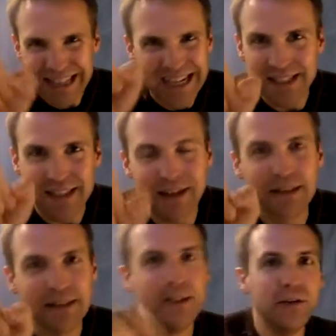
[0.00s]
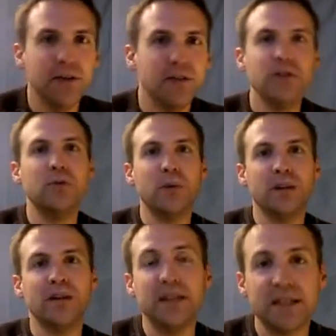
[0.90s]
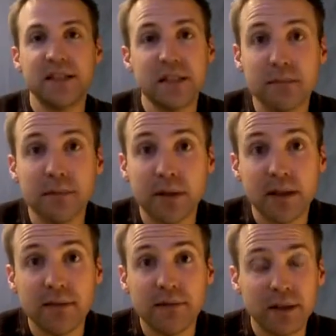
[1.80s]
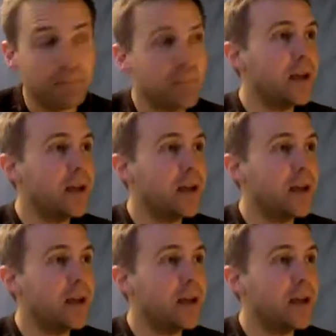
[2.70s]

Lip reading: That's the kind of thing you can do with the extensibility in Vim.